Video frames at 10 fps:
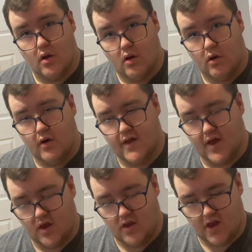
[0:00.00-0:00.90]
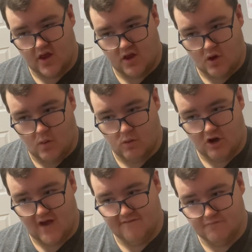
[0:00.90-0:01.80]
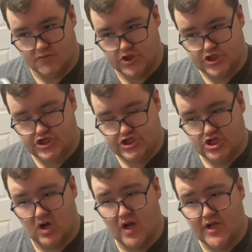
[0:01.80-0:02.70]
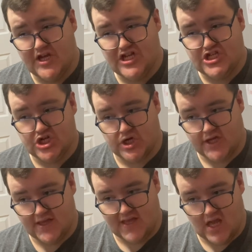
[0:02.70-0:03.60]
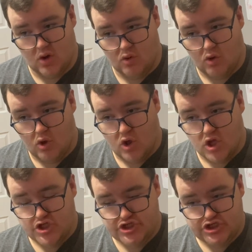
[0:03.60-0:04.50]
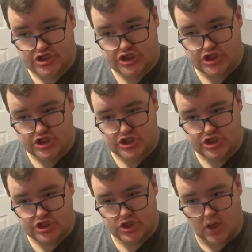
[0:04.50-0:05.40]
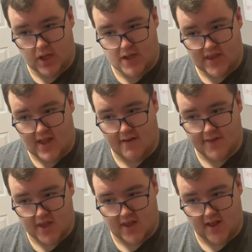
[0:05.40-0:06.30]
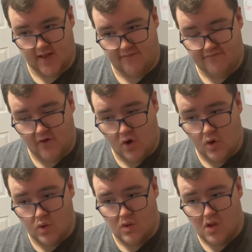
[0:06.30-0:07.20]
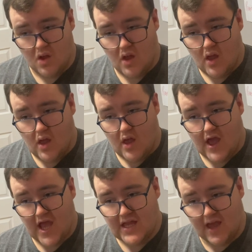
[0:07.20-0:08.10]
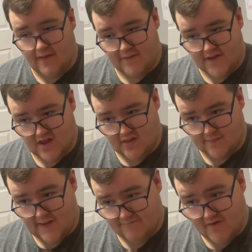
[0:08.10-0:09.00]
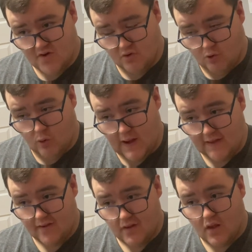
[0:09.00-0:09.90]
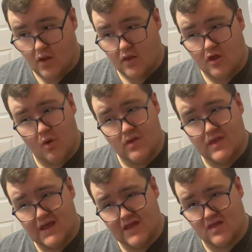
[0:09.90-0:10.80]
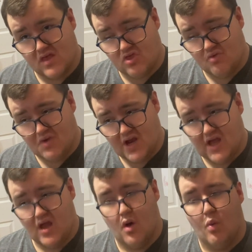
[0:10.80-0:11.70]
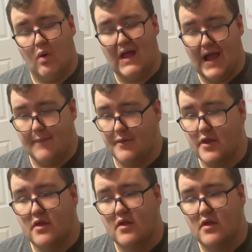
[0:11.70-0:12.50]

Chris takes Cobra Kai from Johnny. Johnny's now. Johnny denounces his phone. And now he sends him that friend request. So in season 3, what happened?